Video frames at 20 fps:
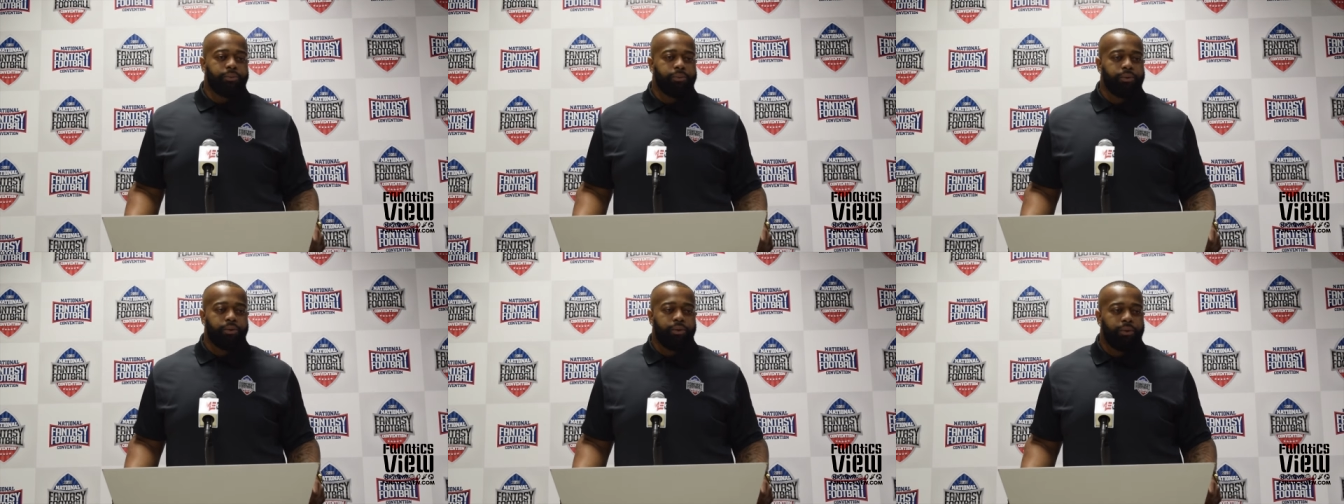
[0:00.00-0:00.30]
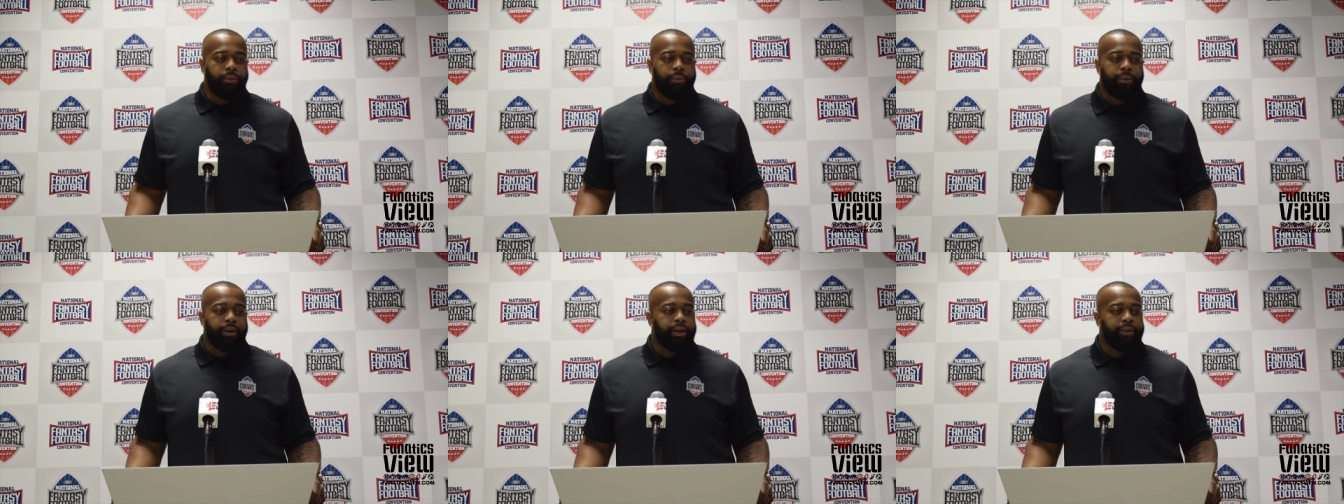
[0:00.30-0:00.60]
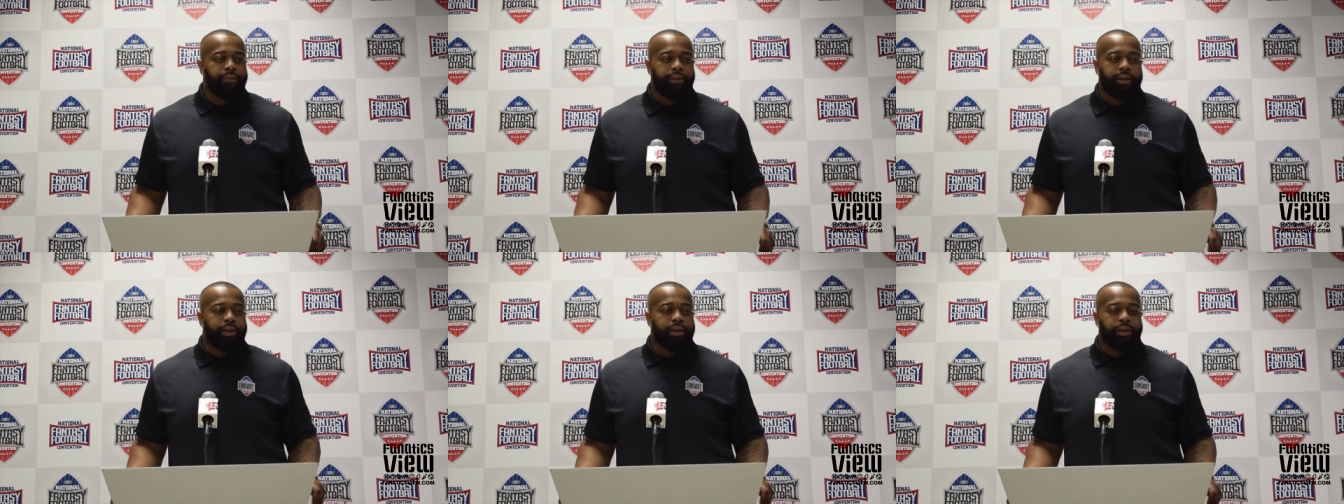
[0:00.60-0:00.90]
you know,
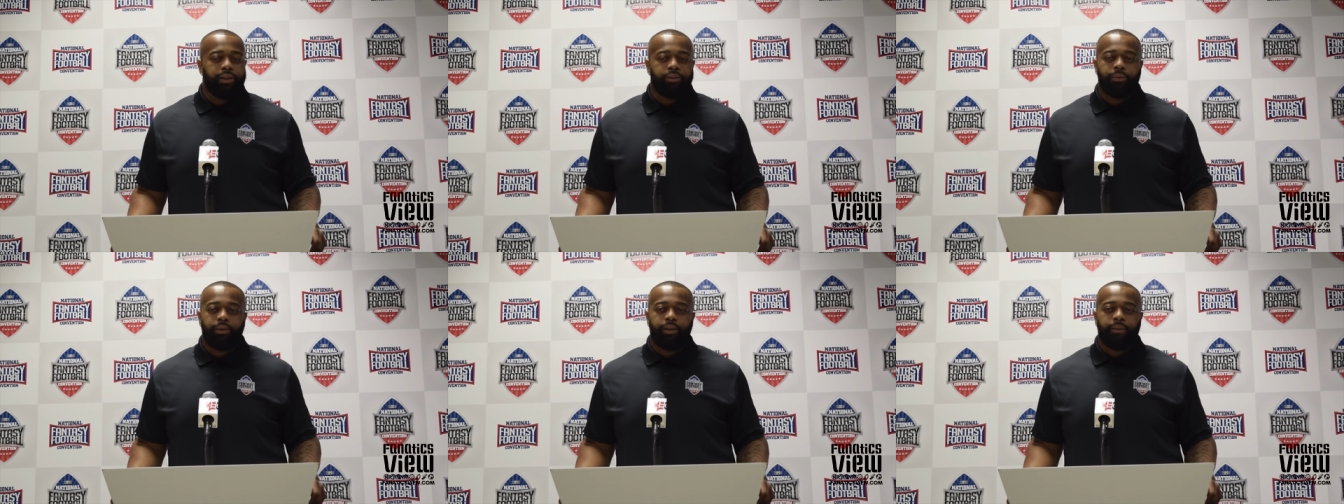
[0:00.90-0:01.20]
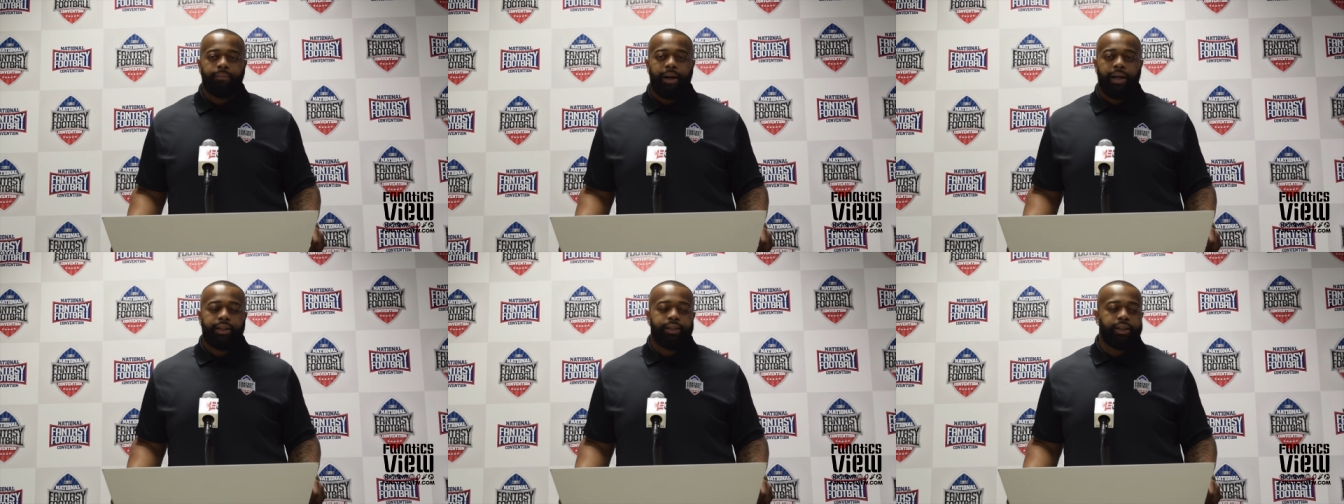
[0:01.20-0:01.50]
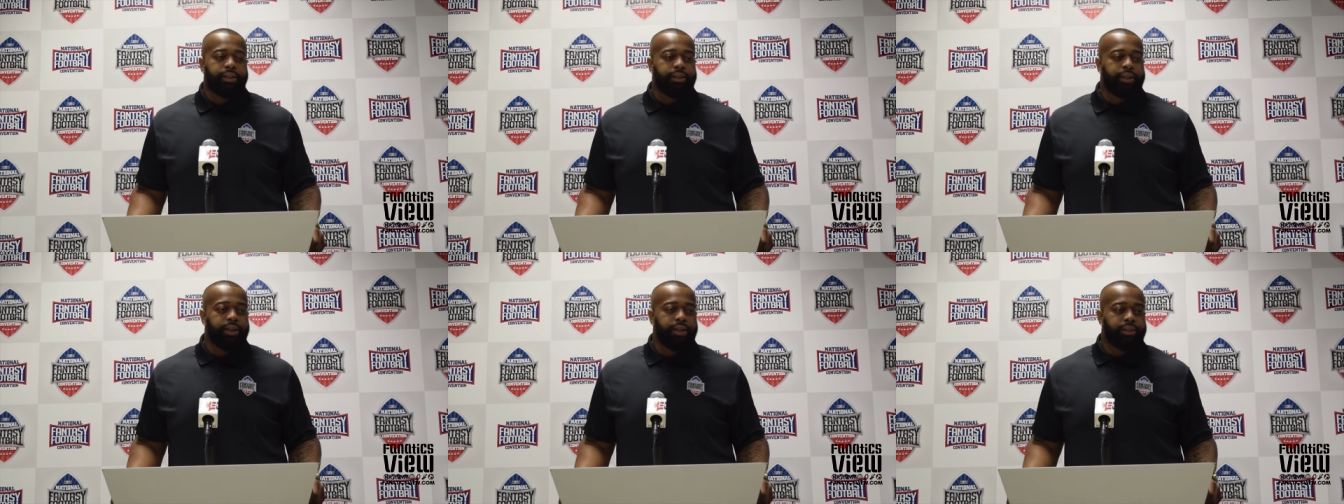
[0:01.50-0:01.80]
whatever that comes with him, but I
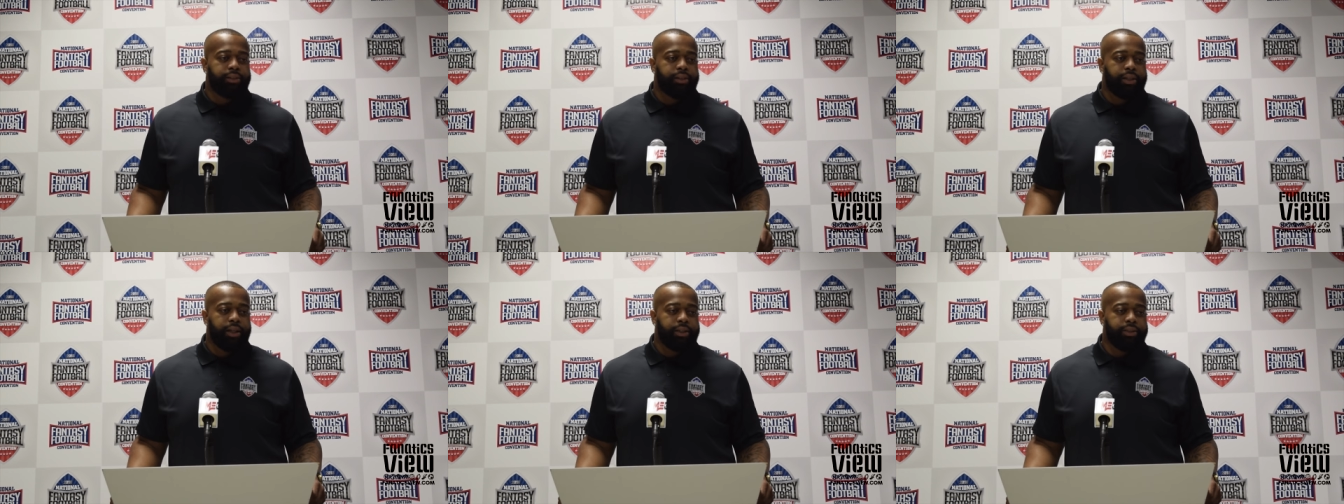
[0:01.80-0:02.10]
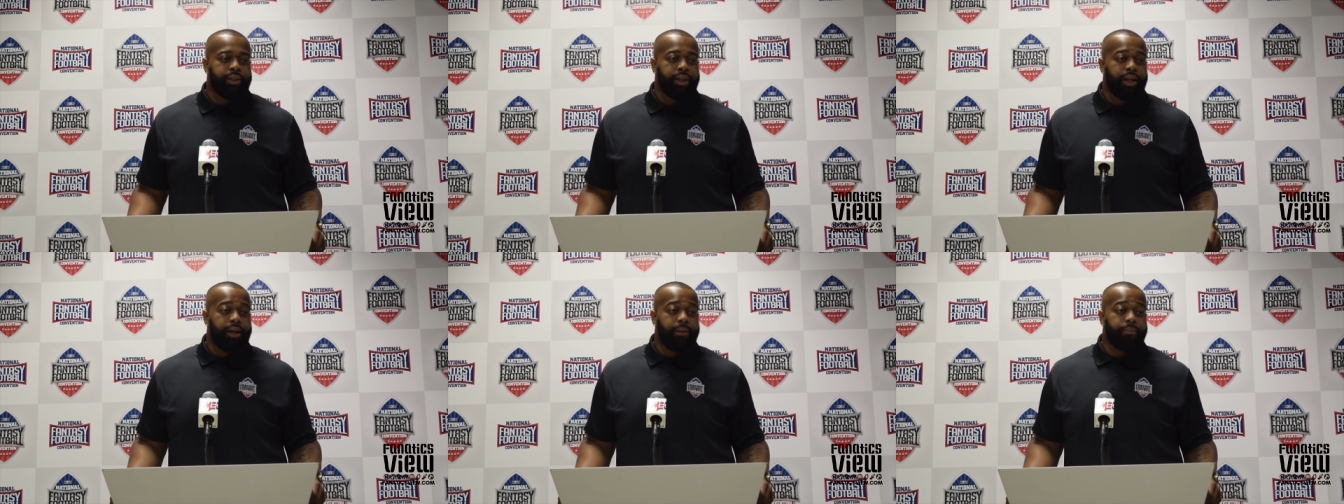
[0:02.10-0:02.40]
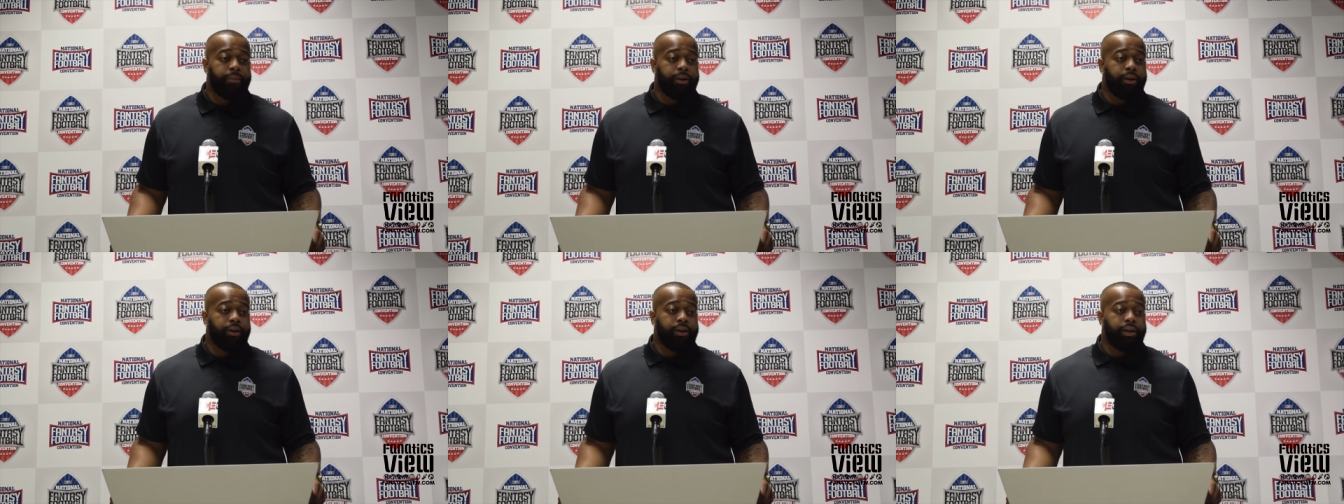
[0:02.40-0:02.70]
think Dez has a lot of
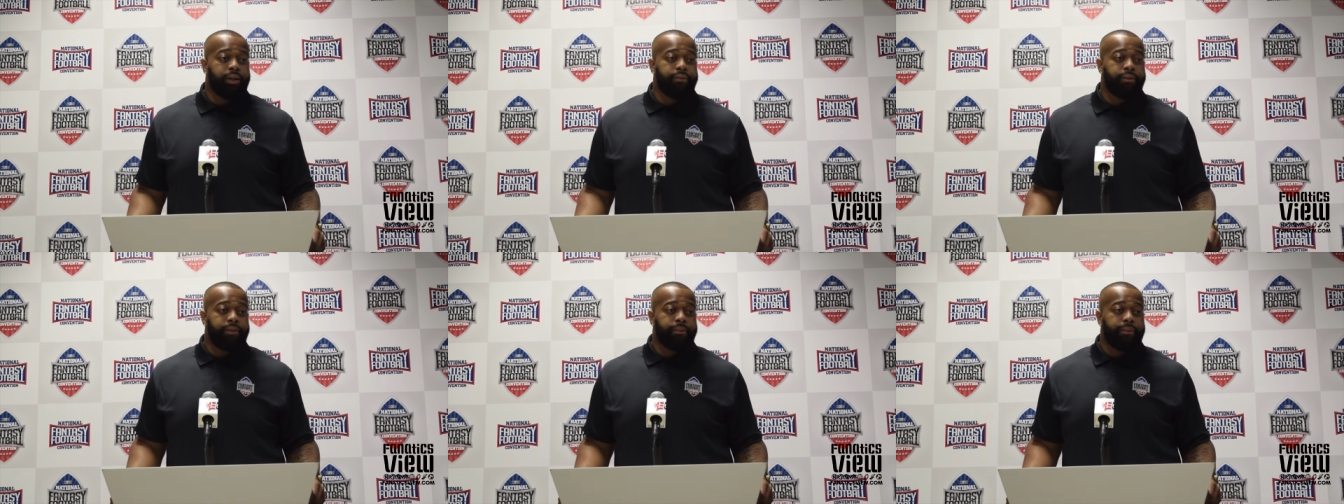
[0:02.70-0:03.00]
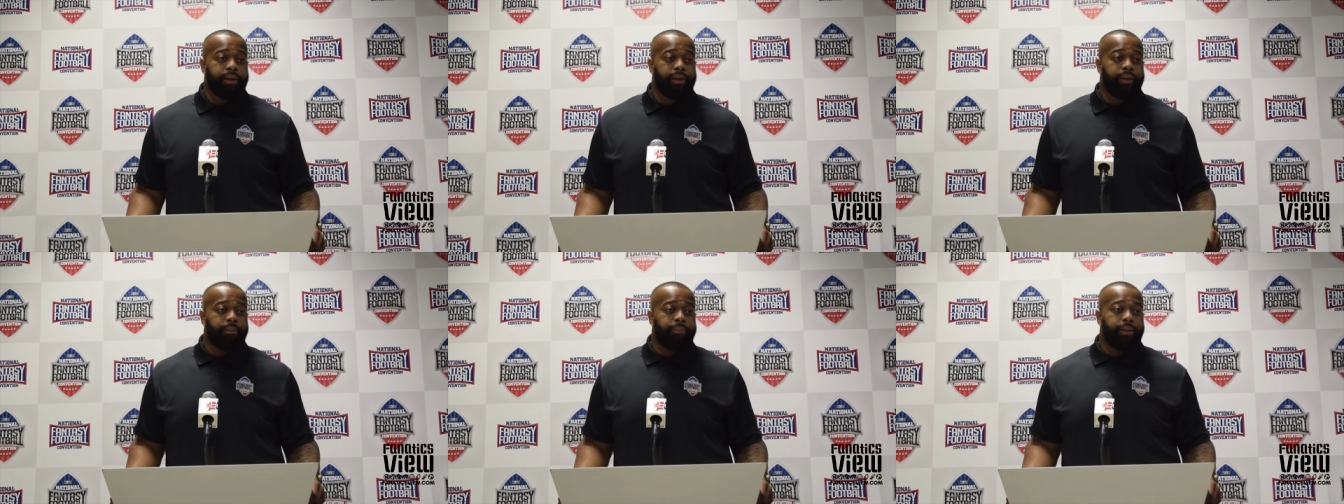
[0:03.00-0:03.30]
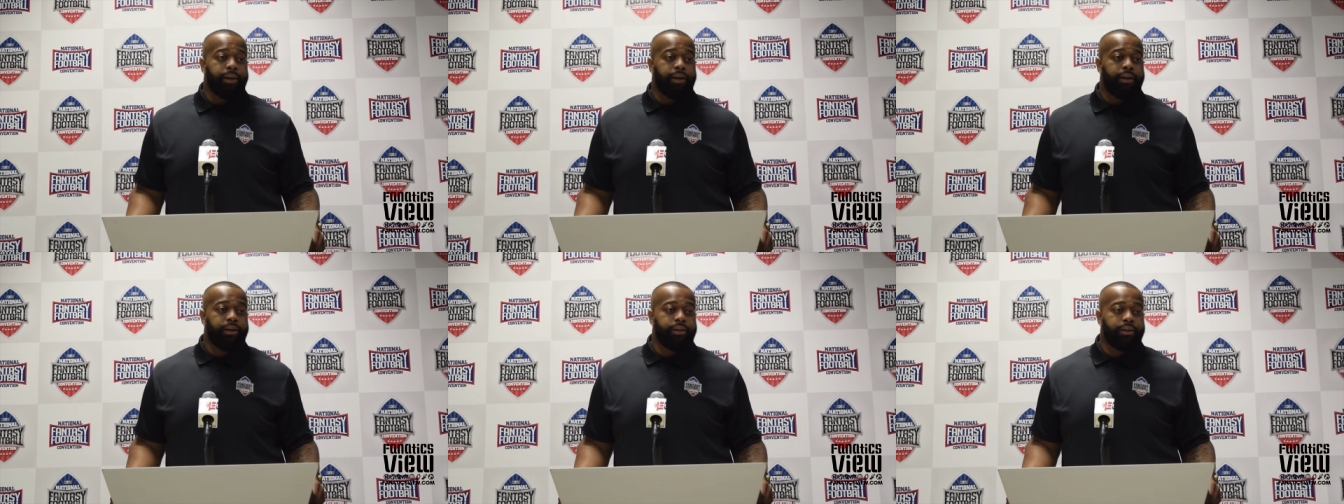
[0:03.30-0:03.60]
ball left on that can
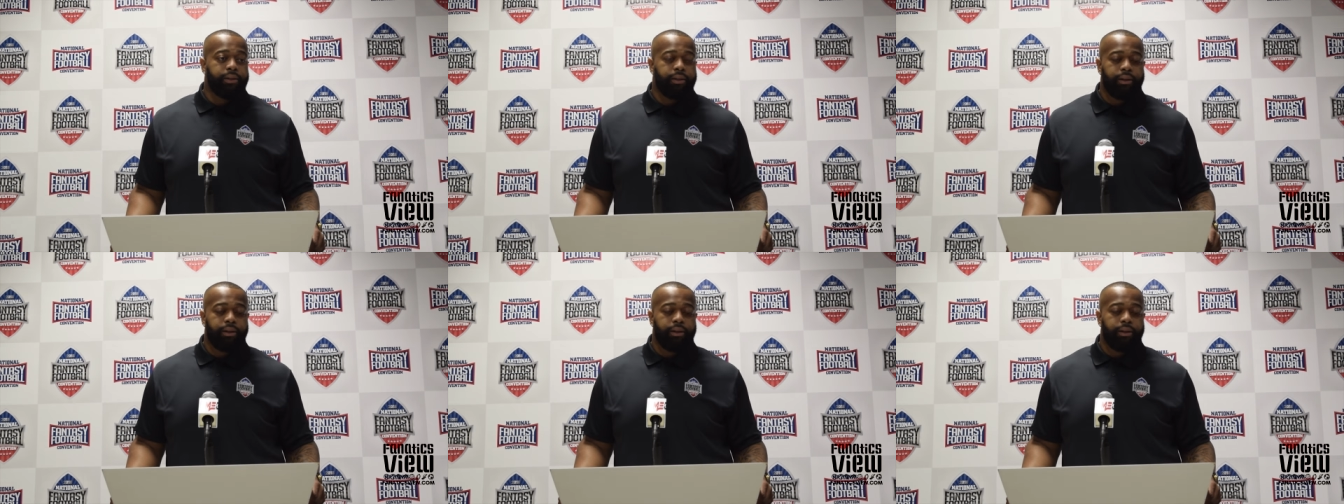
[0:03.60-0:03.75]
play.